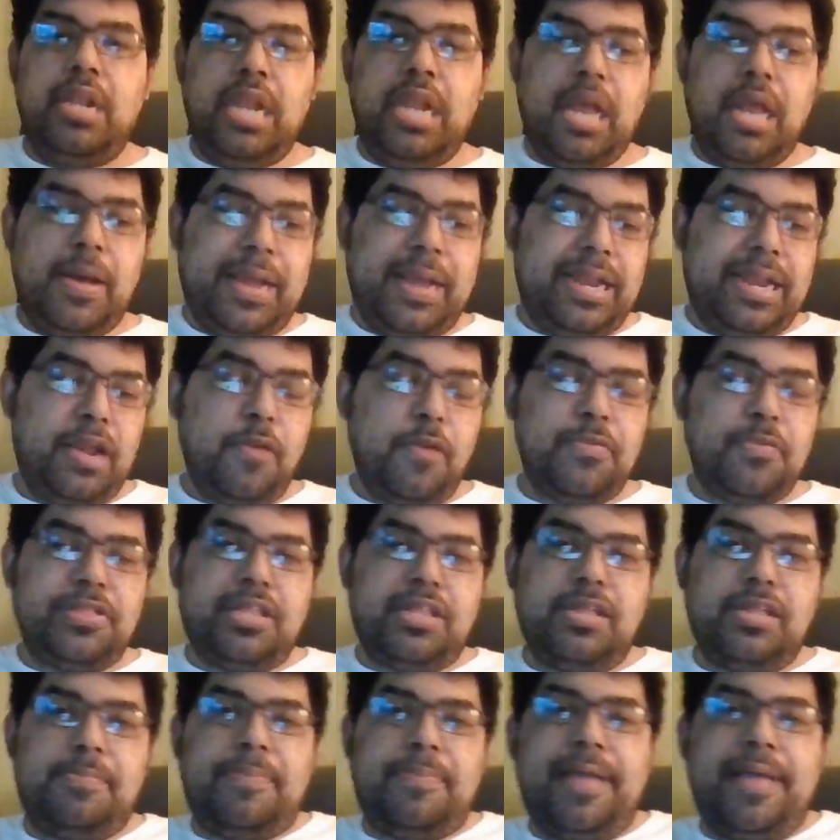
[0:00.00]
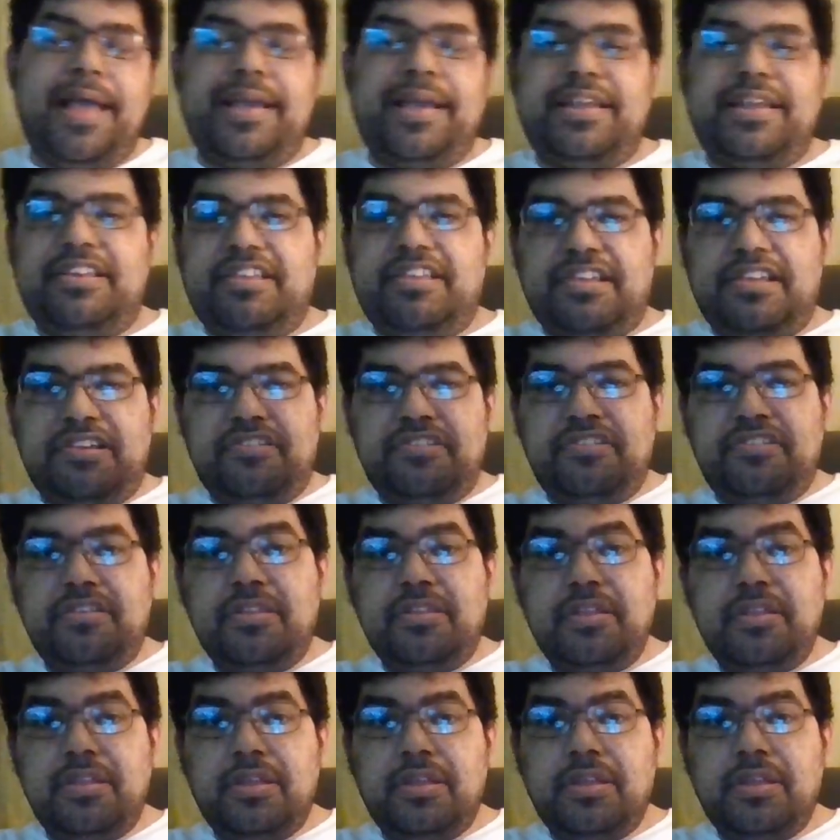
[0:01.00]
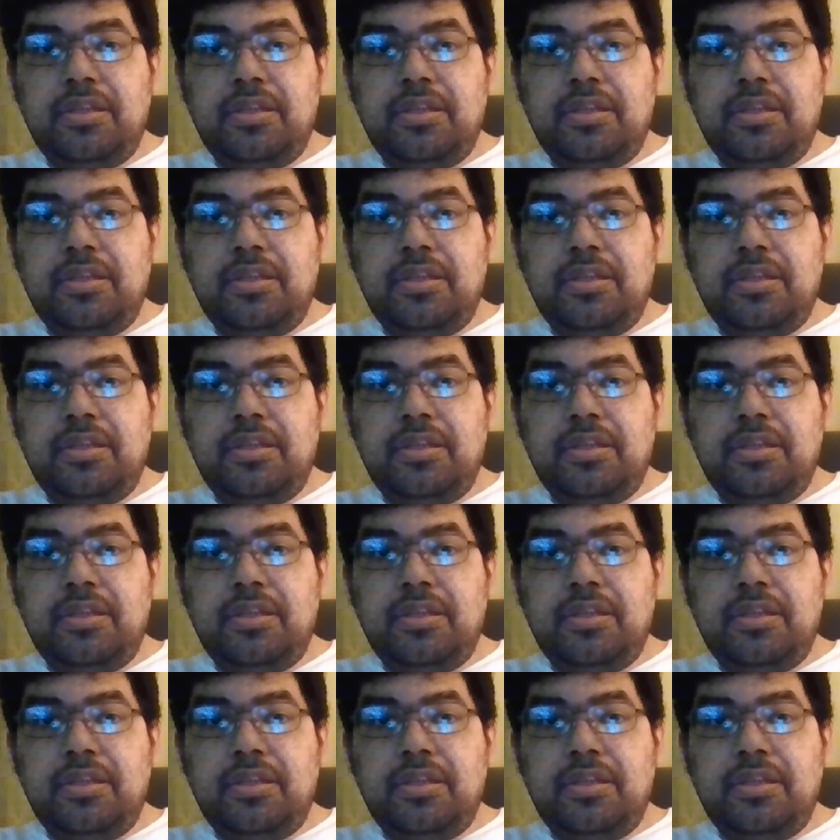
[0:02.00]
Now I know what this package is.